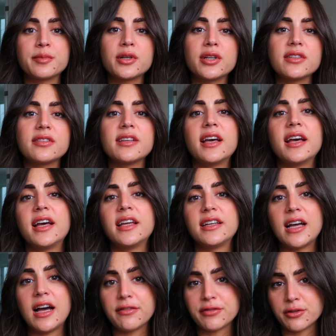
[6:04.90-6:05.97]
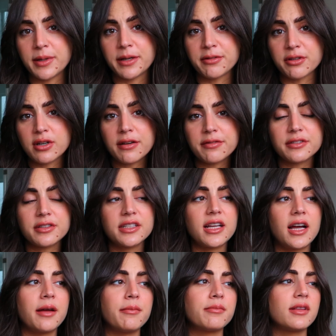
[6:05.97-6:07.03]
birth and after my recovery,
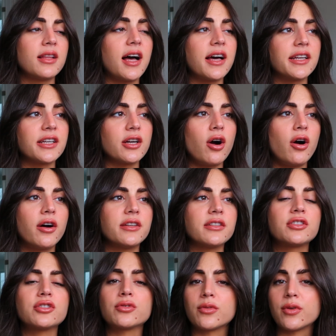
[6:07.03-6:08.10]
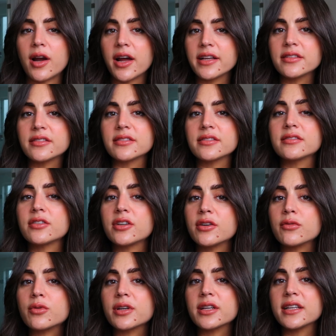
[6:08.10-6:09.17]
I'm planning on trying to
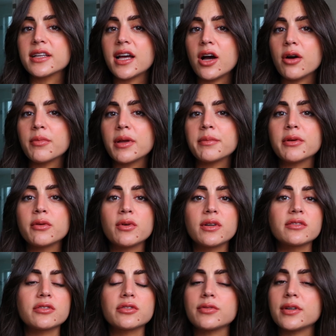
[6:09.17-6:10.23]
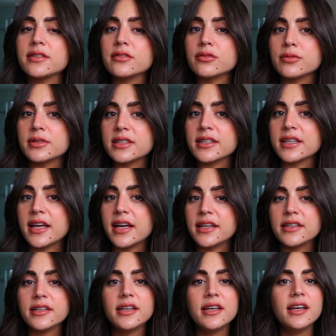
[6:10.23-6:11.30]
start working out maybe once or twice a week
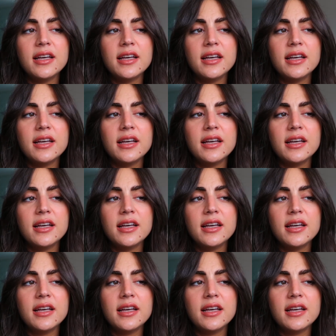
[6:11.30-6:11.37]
again.